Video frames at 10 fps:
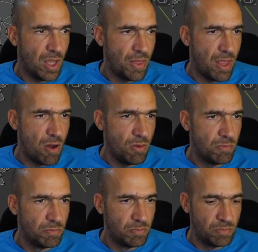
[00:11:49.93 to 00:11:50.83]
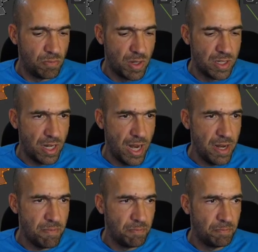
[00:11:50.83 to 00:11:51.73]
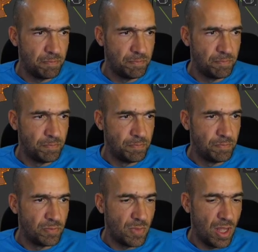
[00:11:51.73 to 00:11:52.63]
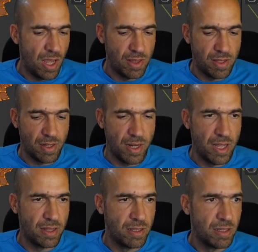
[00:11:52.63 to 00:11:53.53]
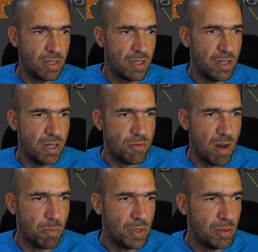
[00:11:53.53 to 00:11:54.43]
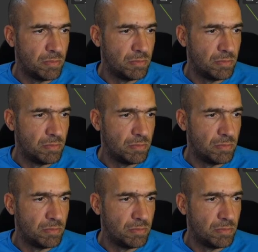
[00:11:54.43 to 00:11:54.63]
And now press A and again unwrap.